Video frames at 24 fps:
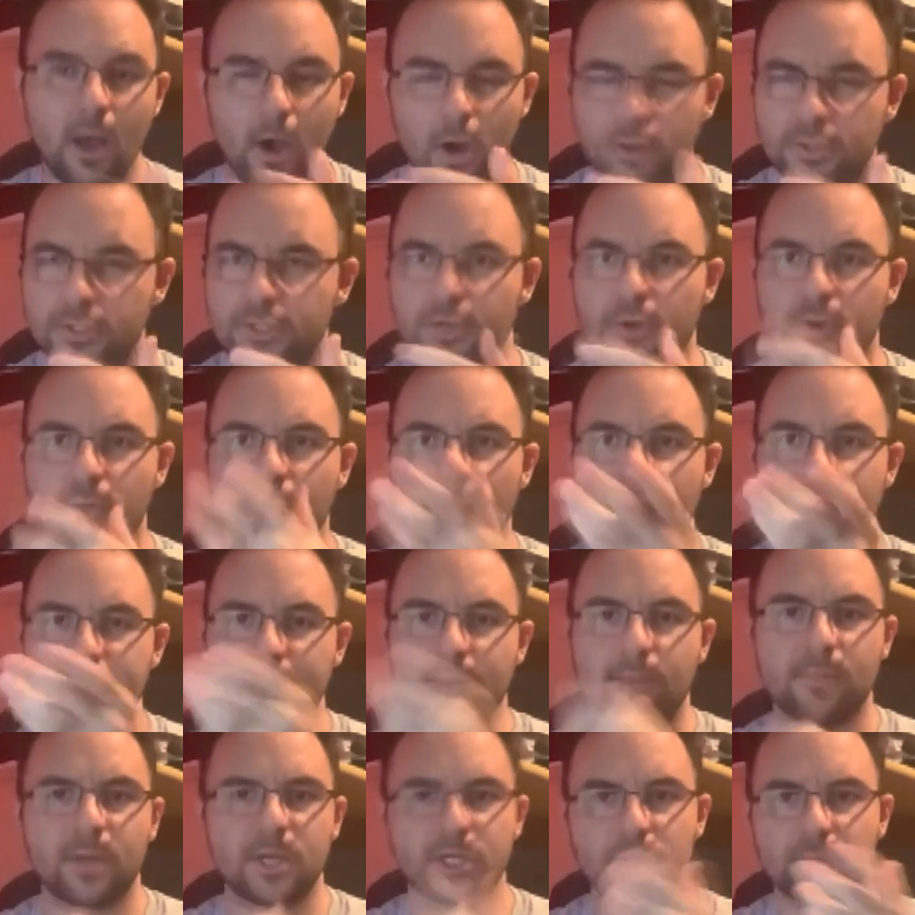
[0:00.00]
Also, as
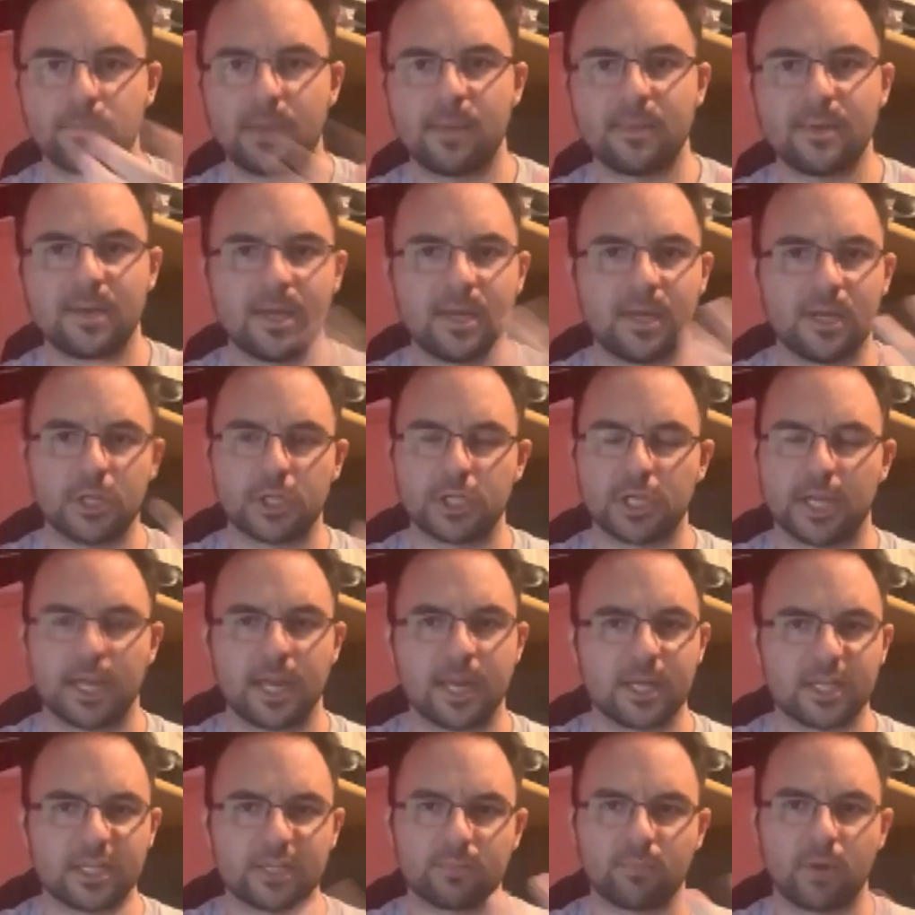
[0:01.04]
I mentioned, maybe hitting
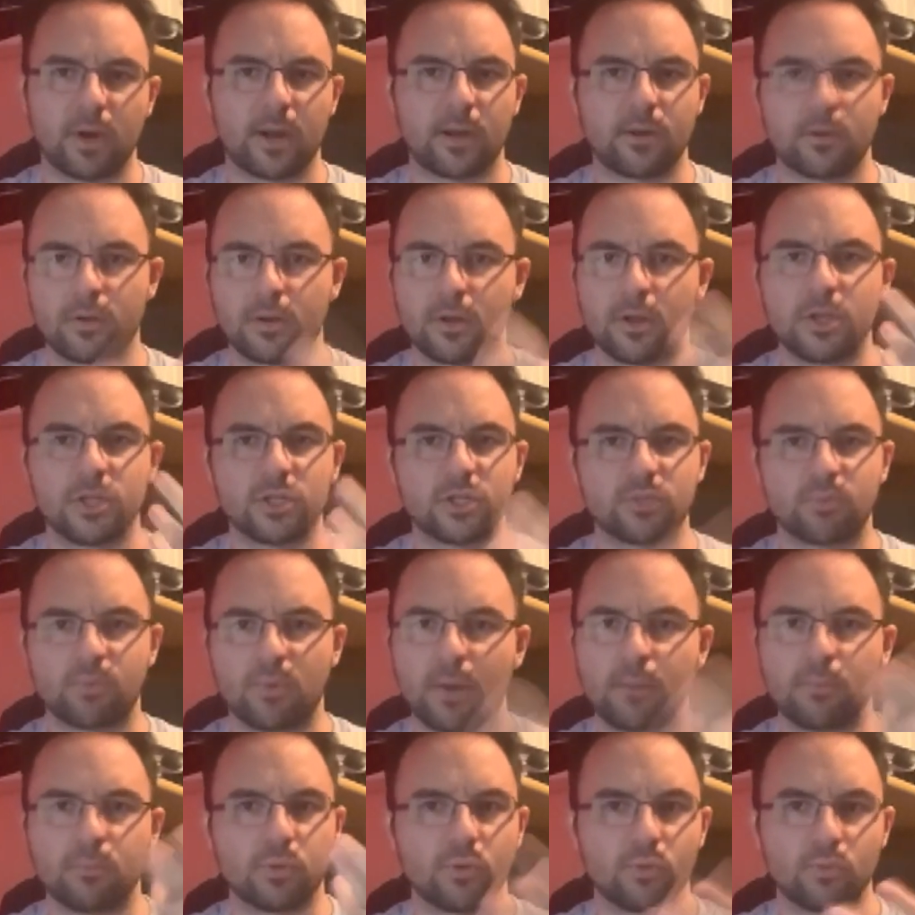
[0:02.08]
Gigantic Sprite or
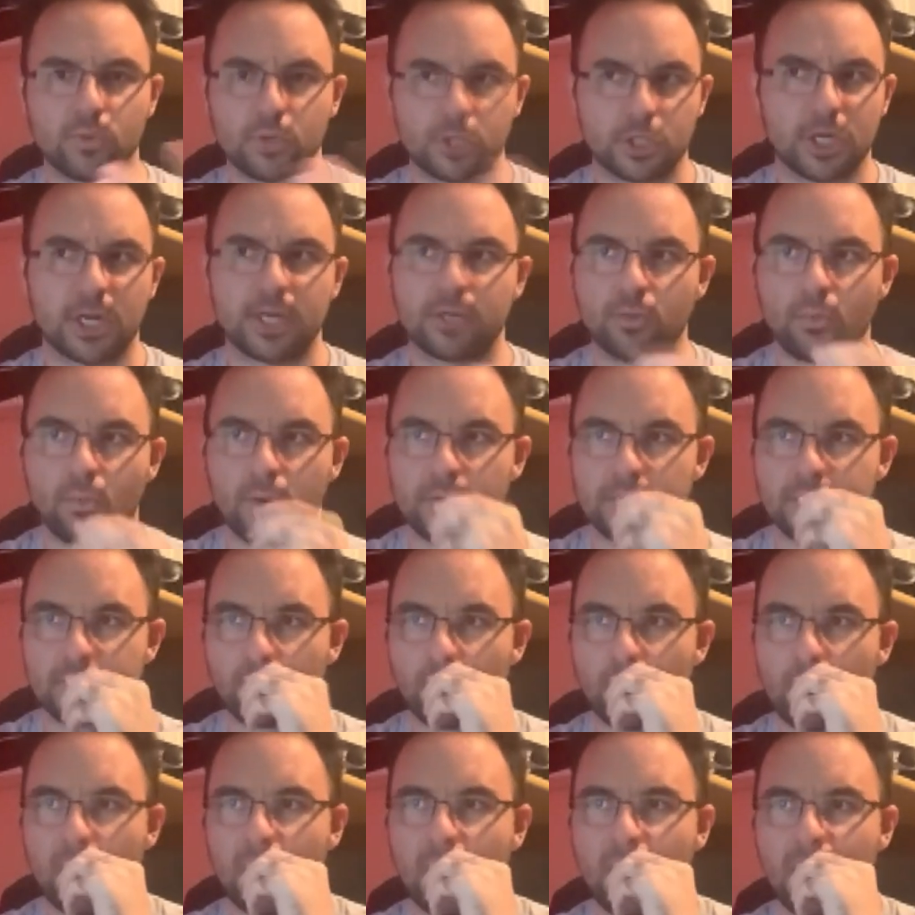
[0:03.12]
Sprite Blue or Jet to 1 as
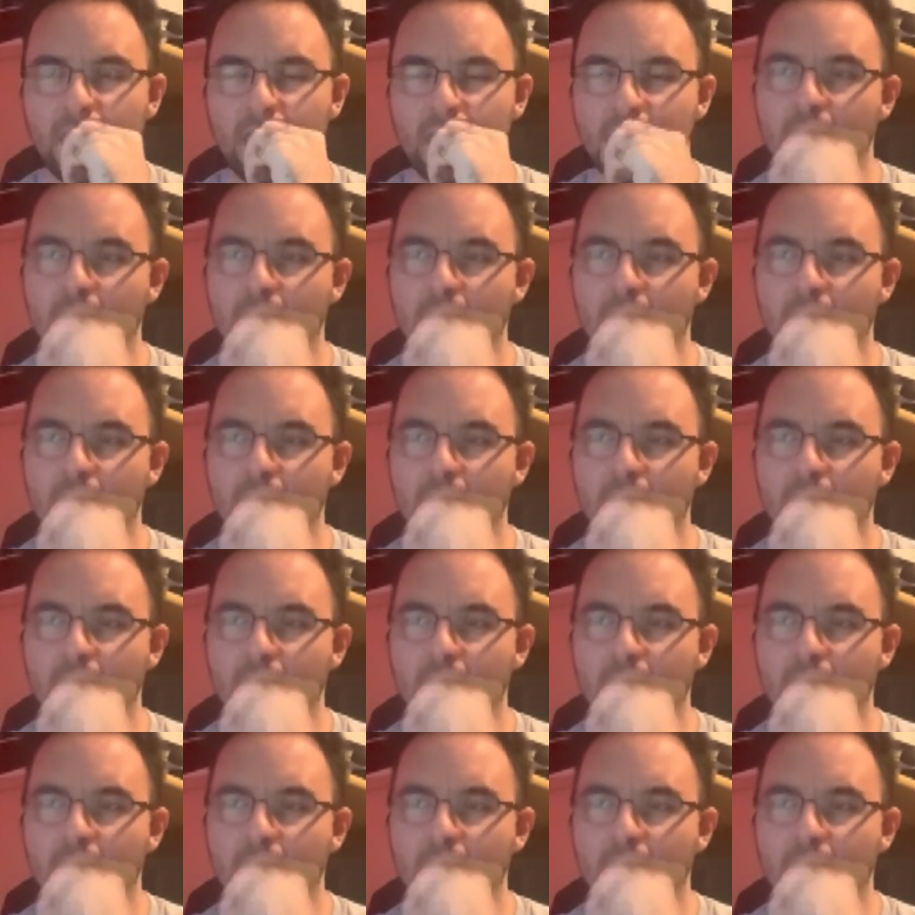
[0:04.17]
well.